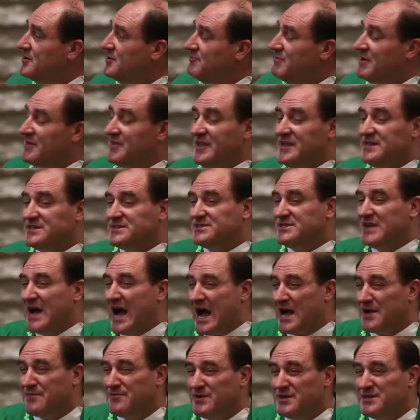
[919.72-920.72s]
But these
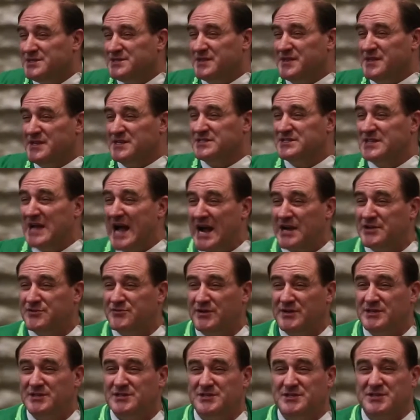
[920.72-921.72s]
dogmas and these
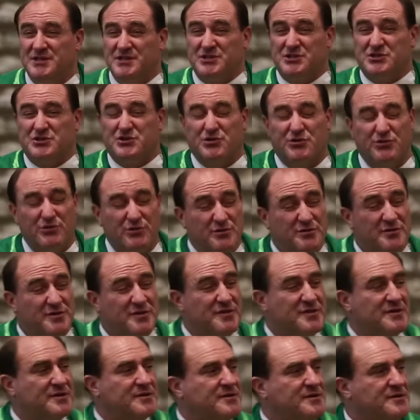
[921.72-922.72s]
doctrines, this
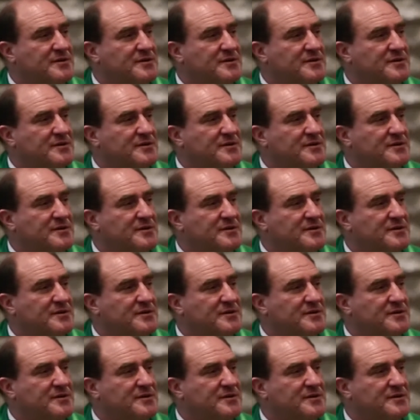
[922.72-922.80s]
truth,